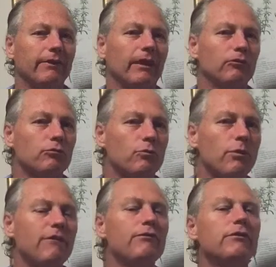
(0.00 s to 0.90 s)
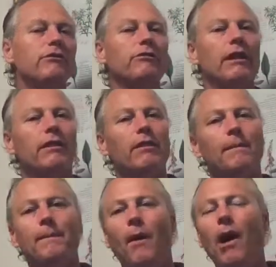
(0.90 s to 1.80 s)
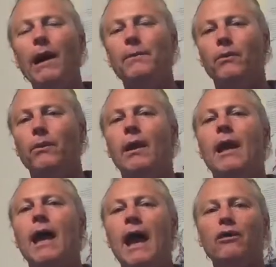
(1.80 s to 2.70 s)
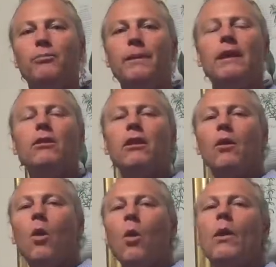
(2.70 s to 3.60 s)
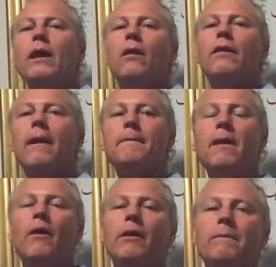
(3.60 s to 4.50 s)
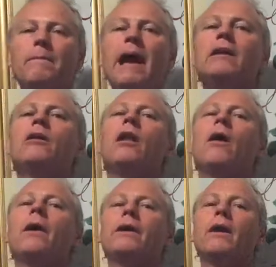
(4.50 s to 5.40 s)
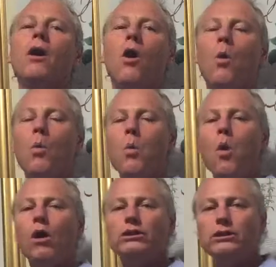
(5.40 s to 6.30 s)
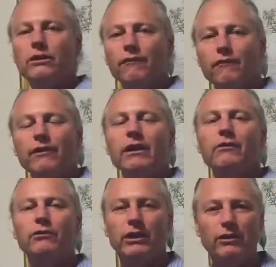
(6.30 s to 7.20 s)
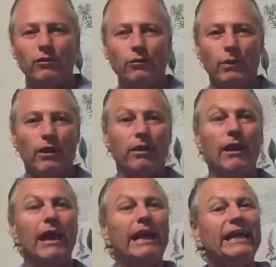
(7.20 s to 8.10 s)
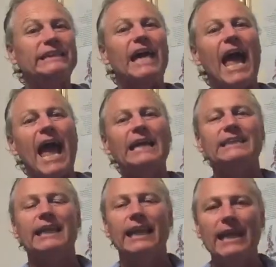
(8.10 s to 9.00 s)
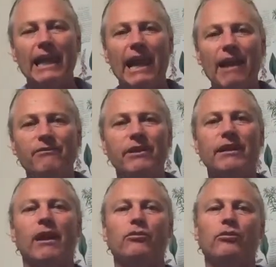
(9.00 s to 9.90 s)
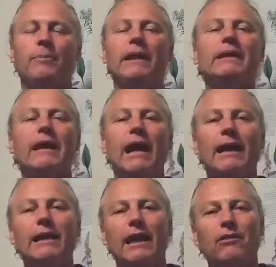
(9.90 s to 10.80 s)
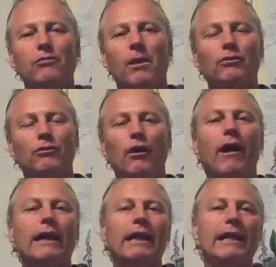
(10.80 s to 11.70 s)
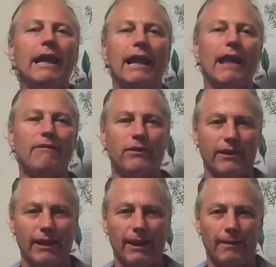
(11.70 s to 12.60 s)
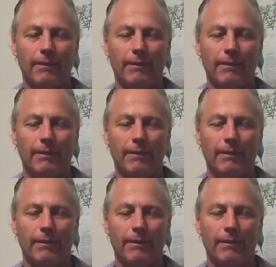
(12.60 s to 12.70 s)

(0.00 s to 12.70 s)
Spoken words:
that's referenced in the Bible as being the oil that Mary Magdalene washed the feet of Jesus with is actually lavender. Spikenard is most likely lavender.